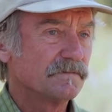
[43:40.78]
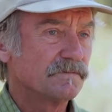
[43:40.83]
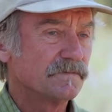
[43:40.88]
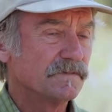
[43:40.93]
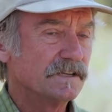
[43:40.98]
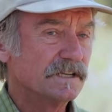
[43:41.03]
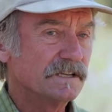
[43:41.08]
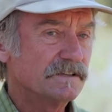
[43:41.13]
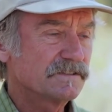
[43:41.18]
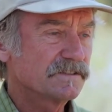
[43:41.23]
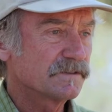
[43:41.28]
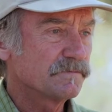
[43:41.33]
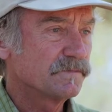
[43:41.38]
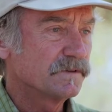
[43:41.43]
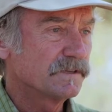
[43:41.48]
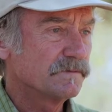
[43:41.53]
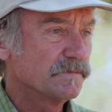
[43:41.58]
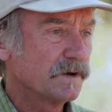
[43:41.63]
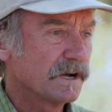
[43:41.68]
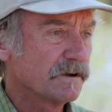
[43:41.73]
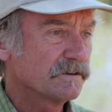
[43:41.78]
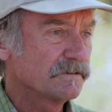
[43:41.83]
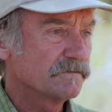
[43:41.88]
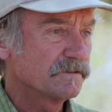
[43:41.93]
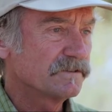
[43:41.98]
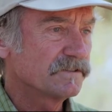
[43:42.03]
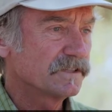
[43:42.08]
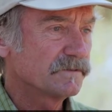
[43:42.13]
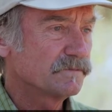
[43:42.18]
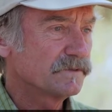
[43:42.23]
needs to be
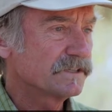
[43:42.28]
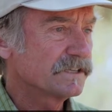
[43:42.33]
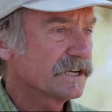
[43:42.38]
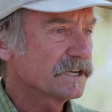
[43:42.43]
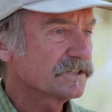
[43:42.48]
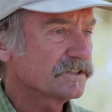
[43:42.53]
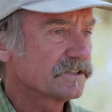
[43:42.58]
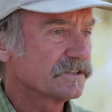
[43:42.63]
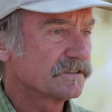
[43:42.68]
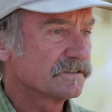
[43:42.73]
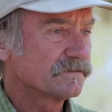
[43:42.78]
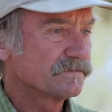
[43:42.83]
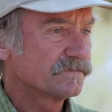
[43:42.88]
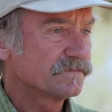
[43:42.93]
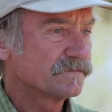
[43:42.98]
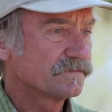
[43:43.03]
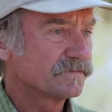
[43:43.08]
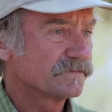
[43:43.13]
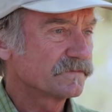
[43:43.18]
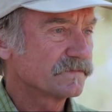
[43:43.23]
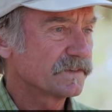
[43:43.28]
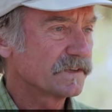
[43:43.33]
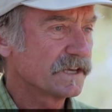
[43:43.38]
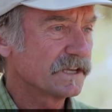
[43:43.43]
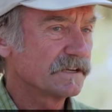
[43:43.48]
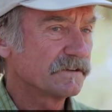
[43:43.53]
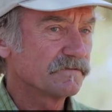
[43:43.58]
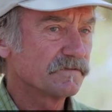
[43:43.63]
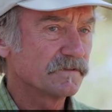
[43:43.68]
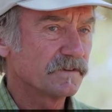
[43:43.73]
biodiversity protection.
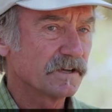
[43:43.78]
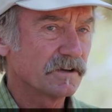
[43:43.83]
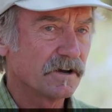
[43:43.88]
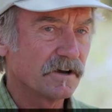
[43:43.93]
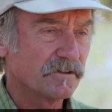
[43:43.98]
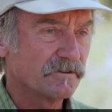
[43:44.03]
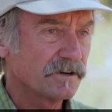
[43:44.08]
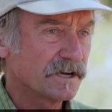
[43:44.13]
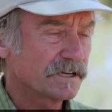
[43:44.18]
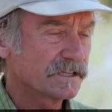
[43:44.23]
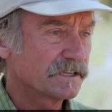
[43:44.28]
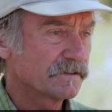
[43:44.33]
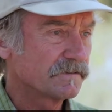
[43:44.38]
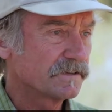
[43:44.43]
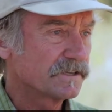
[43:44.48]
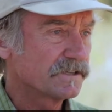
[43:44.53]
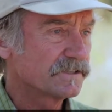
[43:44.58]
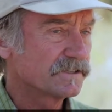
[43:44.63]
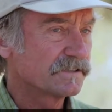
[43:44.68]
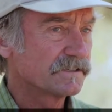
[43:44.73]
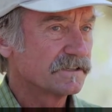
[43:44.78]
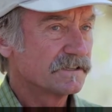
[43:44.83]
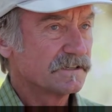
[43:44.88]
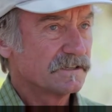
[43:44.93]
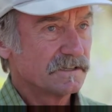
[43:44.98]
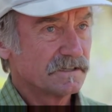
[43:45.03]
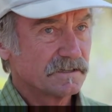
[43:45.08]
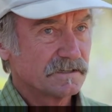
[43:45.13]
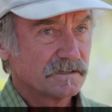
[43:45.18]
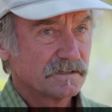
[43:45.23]
And if other activities
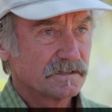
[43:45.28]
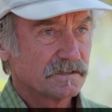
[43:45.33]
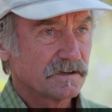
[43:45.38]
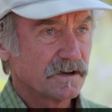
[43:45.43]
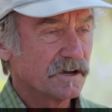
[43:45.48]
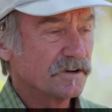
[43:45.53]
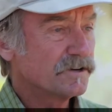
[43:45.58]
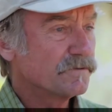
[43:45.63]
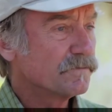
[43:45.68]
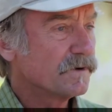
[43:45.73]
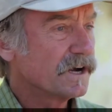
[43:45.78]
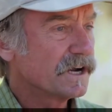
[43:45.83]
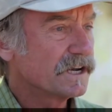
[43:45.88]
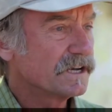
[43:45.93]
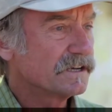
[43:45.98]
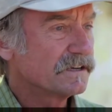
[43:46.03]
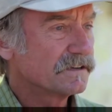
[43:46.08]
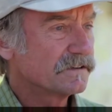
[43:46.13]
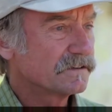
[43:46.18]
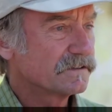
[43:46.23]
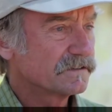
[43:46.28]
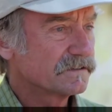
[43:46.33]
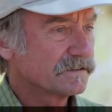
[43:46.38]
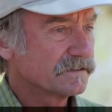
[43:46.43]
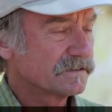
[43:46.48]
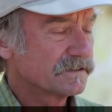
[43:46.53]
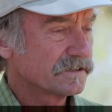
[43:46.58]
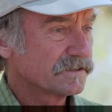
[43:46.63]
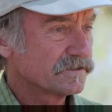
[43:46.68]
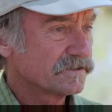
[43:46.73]
undermine
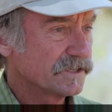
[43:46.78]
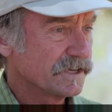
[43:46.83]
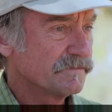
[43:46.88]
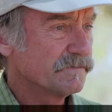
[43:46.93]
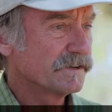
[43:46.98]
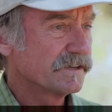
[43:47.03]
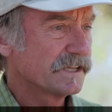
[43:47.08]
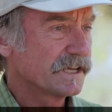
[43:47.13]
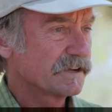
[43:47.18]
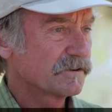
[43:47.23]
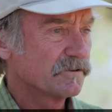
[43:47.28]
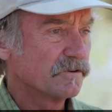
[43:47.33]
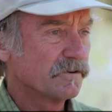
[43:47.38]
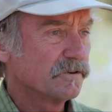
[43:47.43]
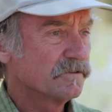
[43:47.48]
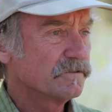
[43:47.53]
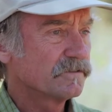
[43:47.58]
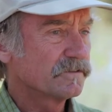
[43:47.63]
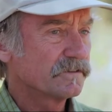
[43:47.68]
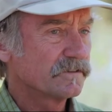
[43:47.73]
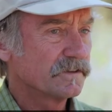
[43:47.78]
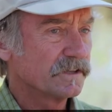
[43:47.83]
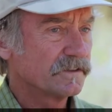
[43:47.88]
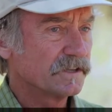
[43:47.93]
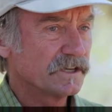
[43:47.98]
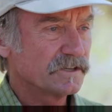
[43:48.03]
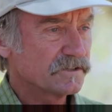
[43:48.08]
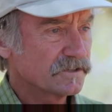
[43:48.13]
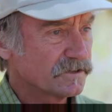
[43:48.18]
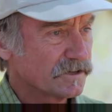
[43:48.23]
achievement of that goal, then
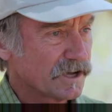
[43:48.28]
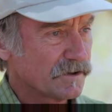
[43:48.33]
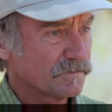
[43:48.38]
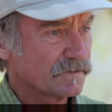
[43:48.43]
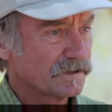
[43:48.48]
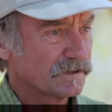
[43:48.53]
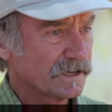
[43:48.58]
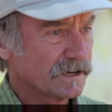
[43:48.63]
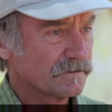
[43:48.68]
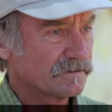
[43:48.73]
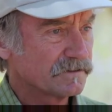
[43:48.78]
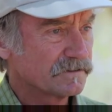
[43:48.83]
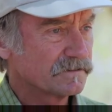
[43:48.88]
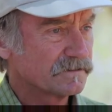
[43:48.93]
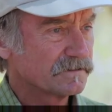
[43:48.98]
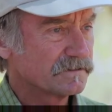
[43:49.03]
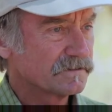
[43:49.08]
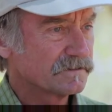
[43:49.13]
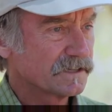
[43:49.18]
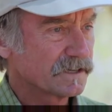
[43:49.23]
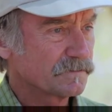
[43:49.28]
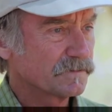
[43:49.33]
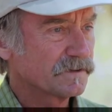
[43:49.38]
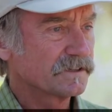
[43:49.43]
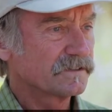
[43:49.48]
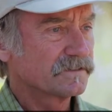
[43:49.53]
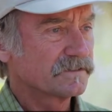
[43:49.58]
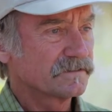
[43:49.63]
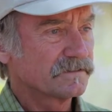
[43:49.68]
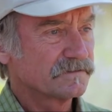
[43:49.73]
they should not be allowed to take
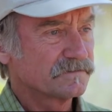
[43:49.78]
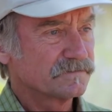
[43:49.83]
place.